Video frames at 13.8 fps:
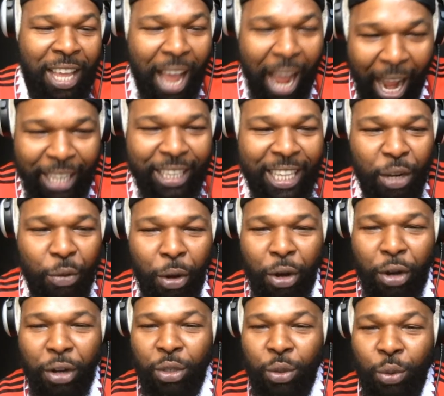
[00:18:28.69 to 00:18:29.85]
I think we're
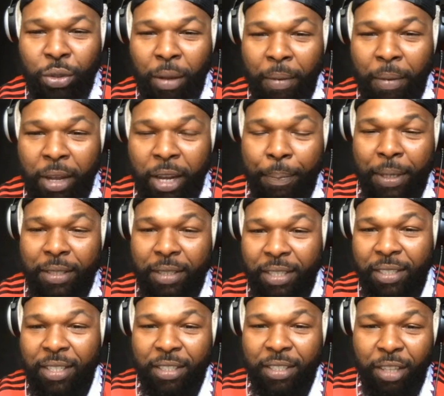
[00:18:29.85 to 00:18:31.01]
going to do some good business
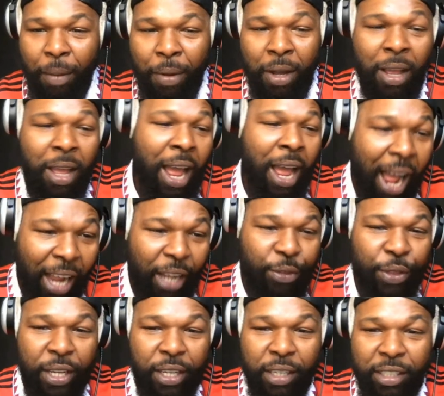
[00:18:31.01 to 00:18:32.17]
this summer. I
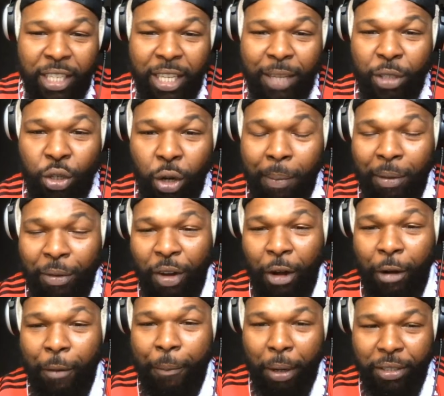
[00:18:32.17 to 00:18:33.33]
think the team is going to be very
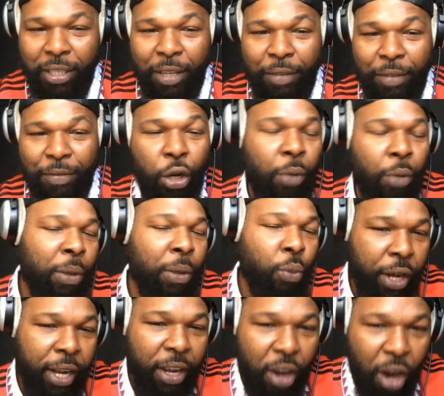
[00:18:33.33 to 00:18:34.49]
positive. They're going to be
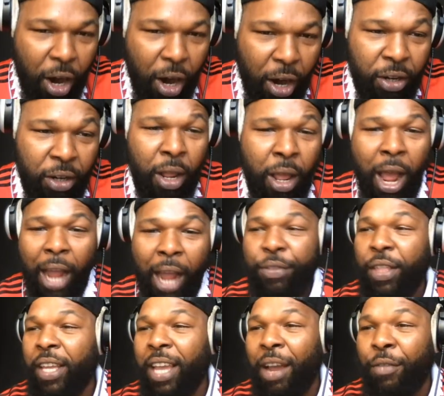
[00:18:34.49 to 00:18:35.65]
working harder. I
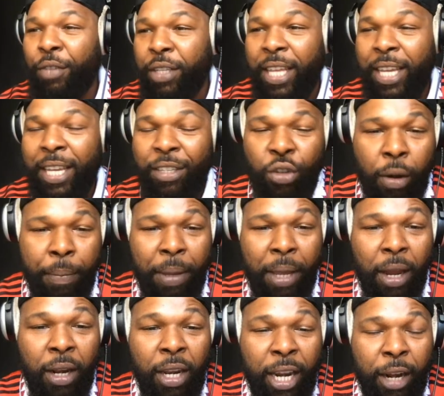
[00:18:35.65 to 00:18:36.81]
think everything is going to be a
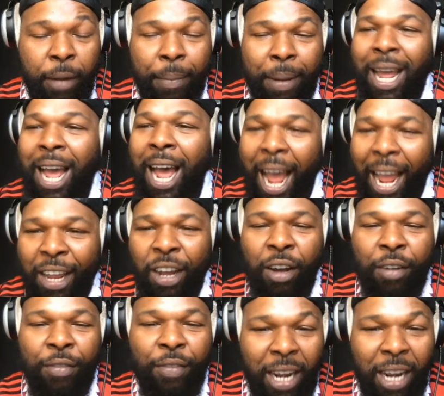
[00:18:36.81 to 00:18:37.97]
little bit higher of
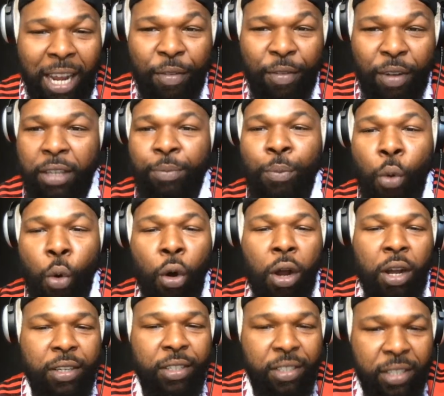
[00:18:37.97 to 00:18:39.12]
a level and more
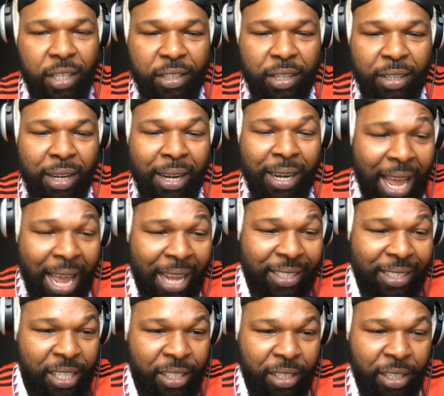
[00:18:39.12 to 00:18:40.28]
consistent than last
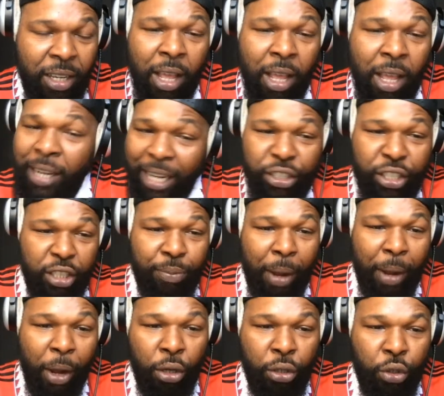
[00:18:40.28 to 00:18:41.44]
season. That's just my
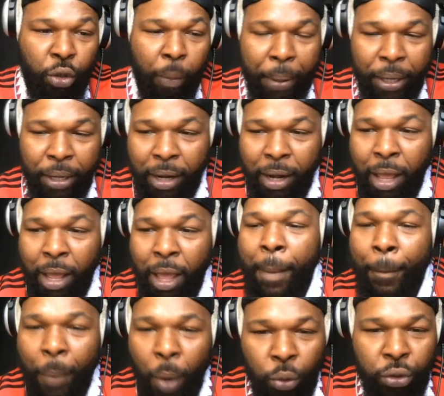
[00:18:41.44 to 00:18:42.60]
honest opinion,
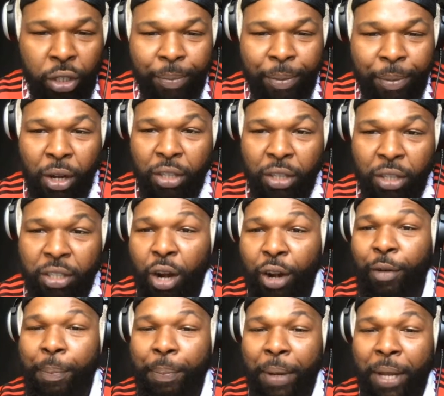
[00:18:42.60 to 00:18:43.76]
mostly because a lot of
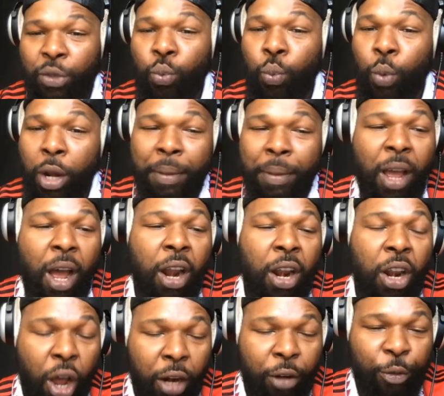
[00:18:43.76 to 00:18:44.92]
the players will be a
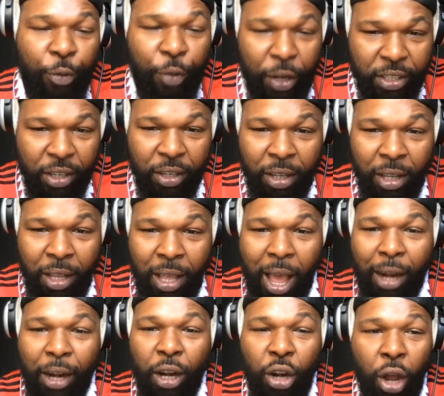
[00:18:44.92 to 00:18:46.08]
lot fitter
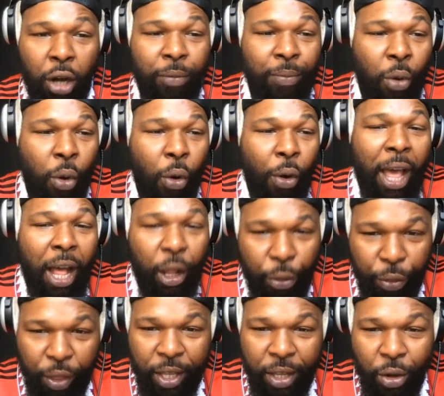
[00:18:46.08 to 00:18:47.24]
and a lot more
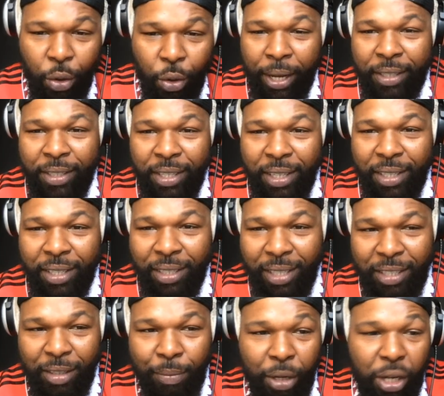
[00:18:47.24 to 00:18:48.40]
healthy going into the
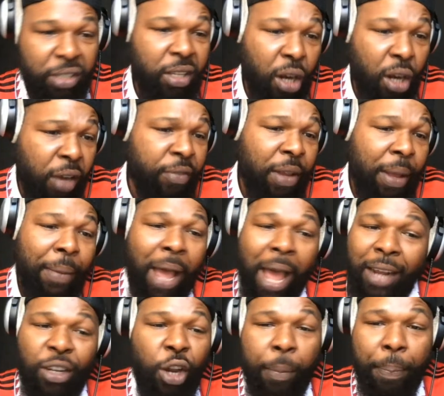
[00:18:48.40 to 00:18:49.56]
season because a lot of them had
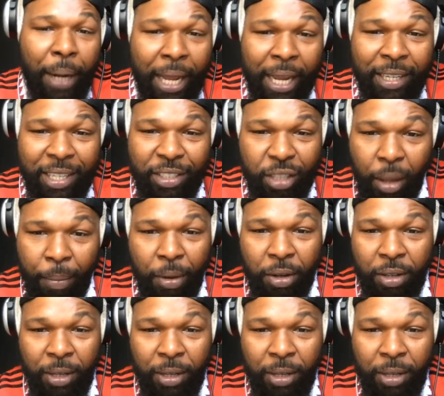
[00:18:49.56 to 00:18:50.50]
not played this summer.